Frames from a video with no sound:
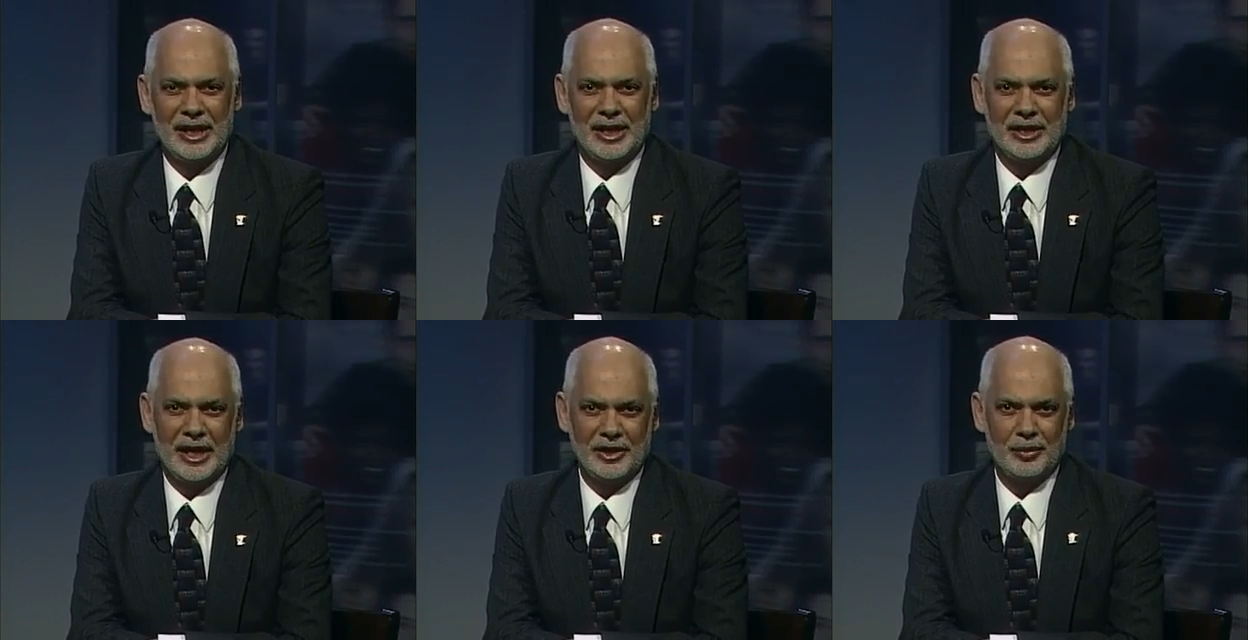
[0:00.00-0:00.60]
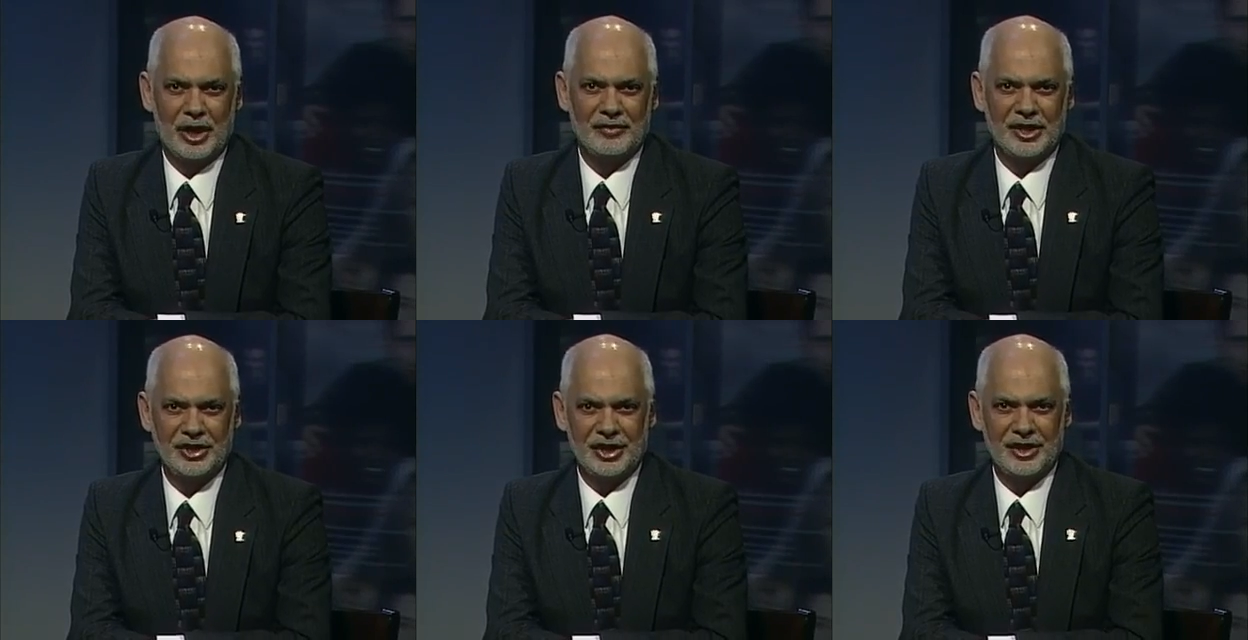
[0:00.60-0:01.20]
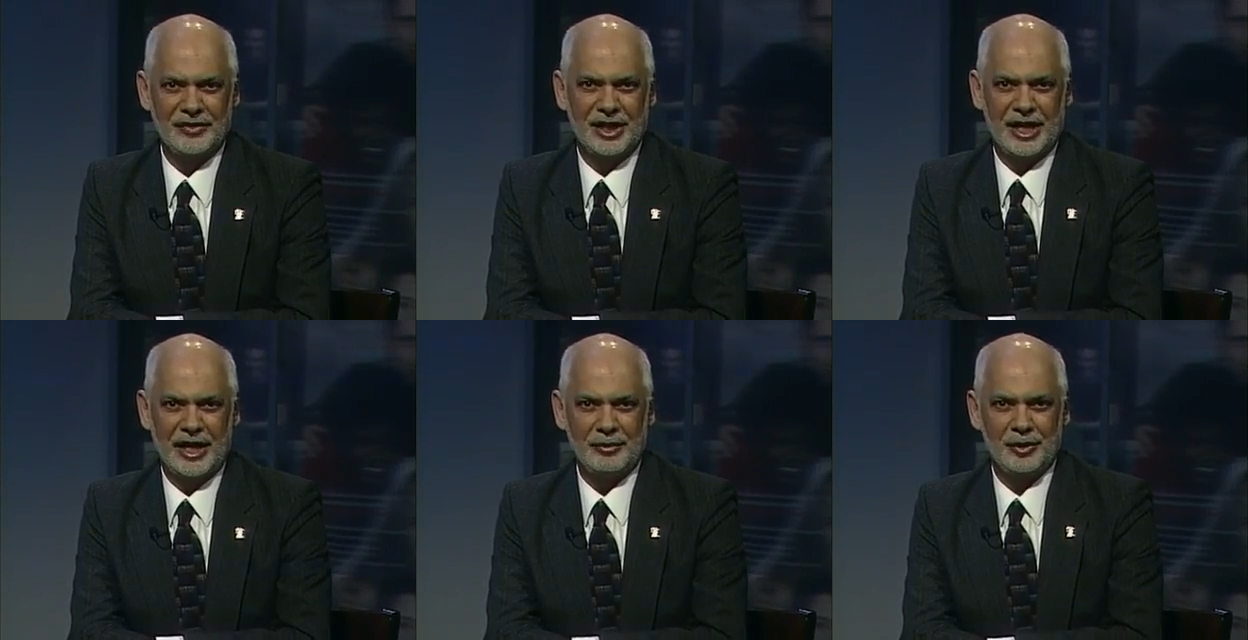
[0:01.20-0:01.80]
and K-12 initiatives
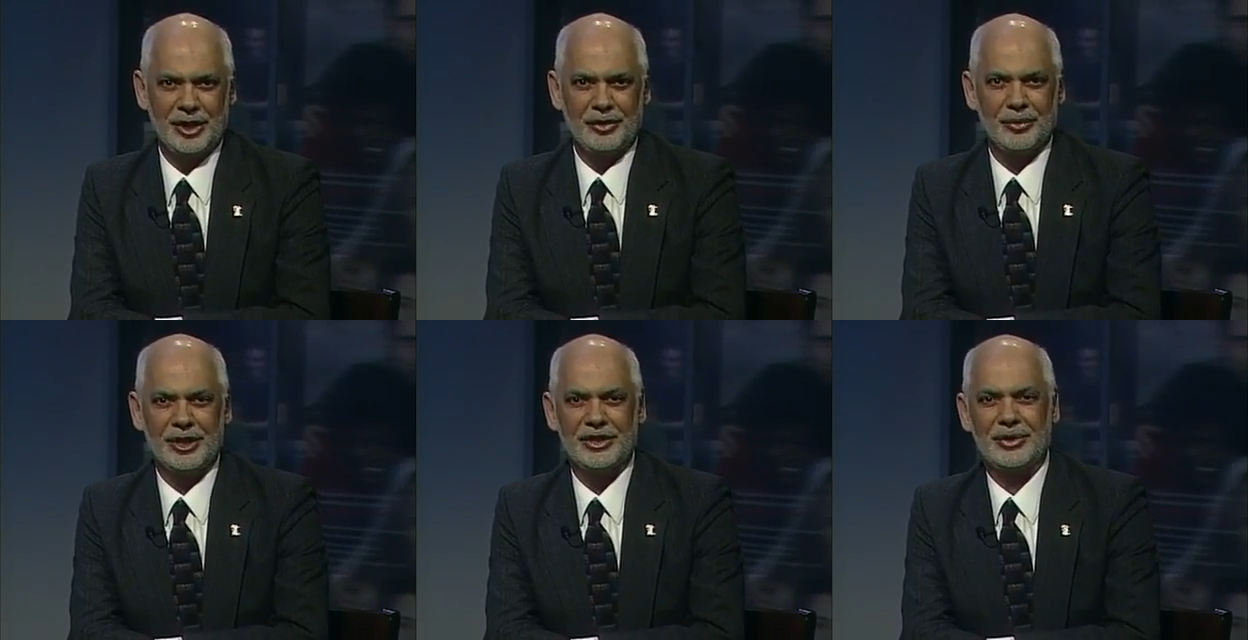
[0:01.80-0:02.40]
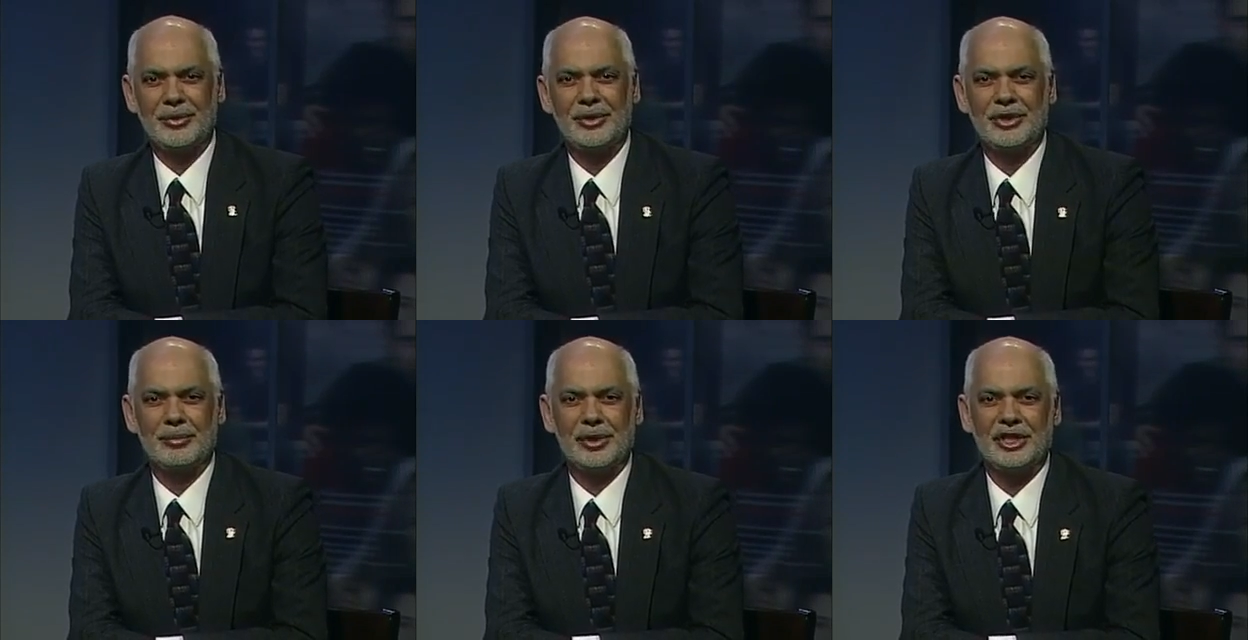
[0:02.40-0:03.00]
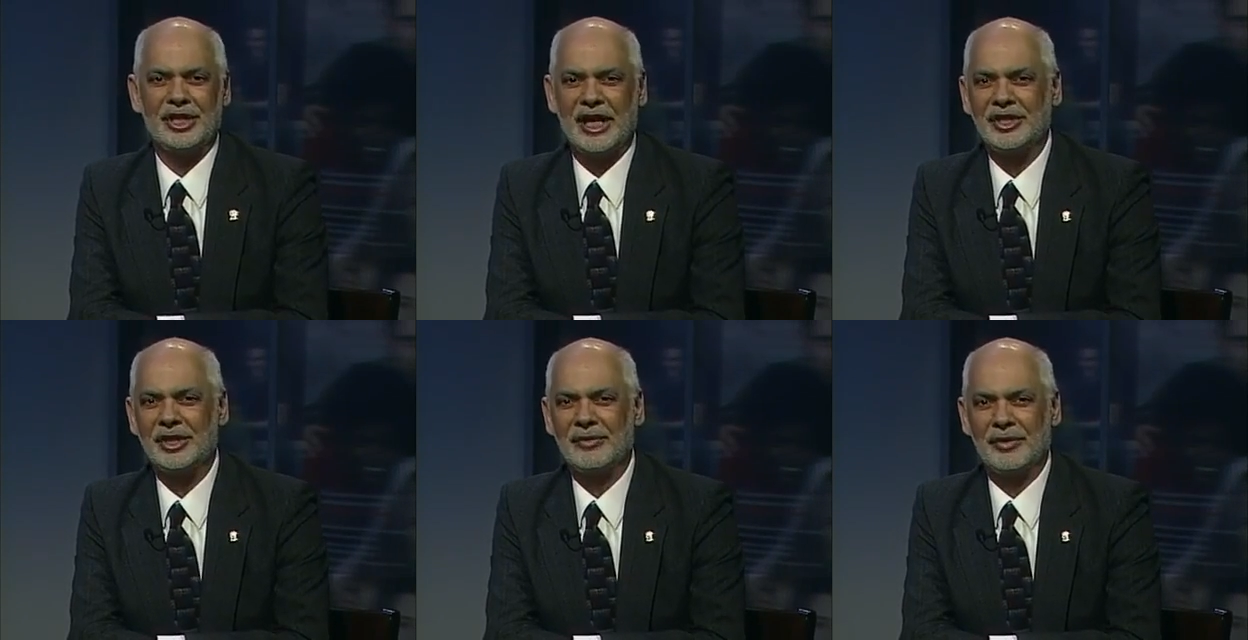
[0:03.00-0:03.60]
that aim to increase students'
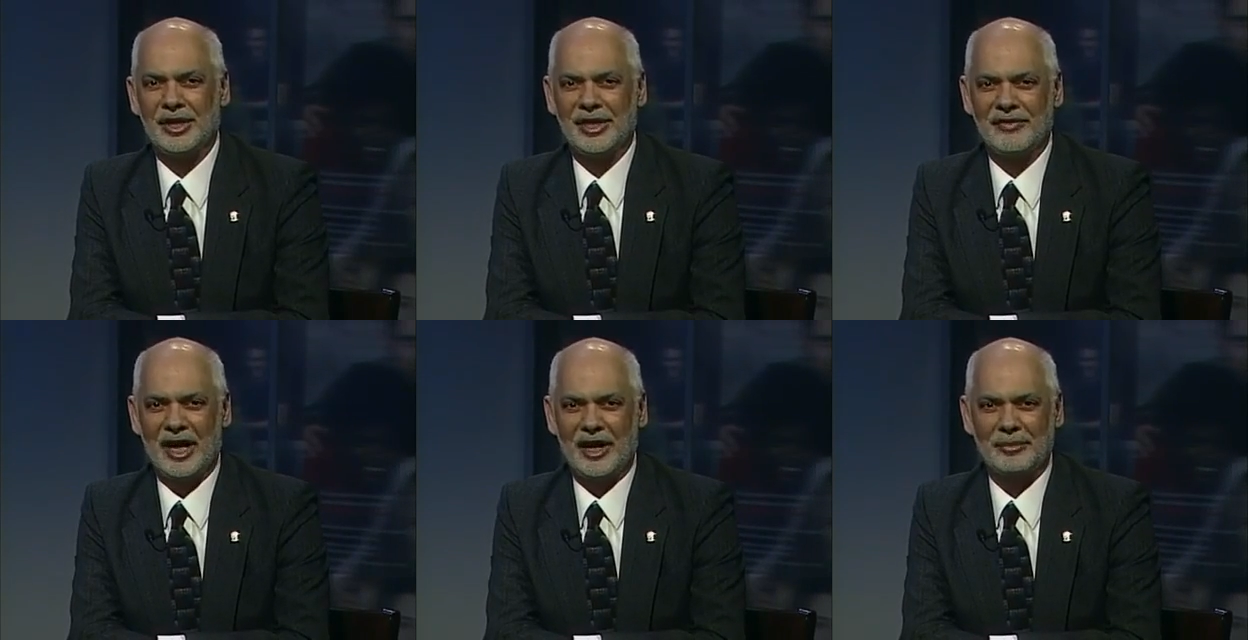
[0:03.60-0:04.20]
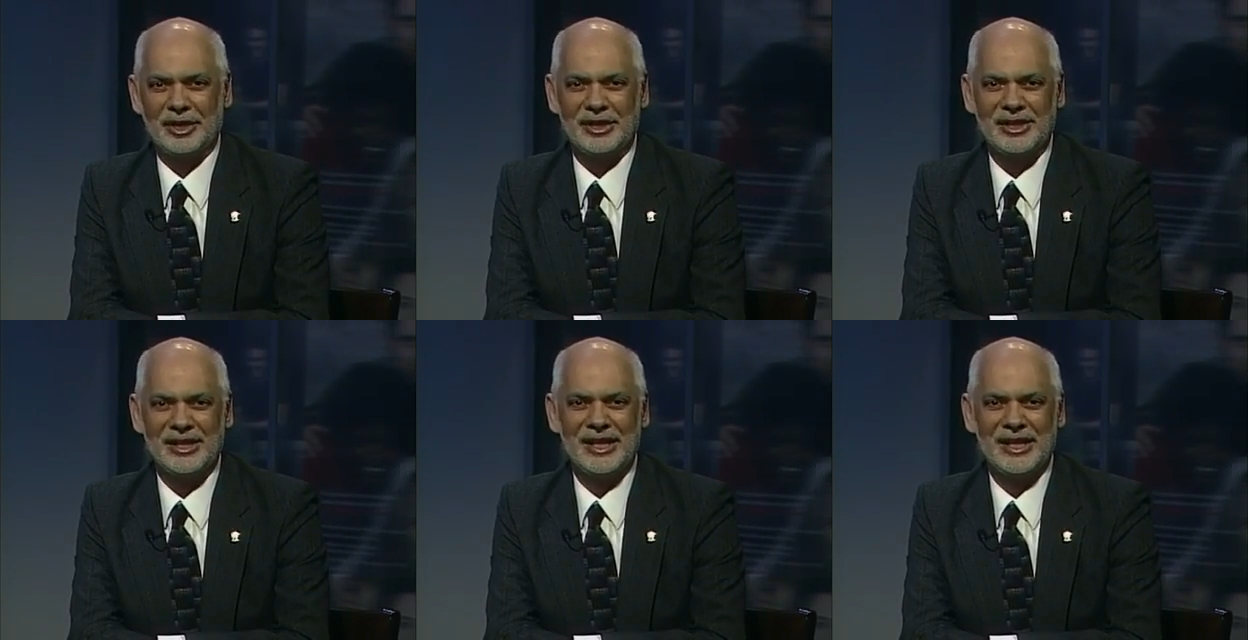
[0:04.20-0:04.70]
appreciation for the environment.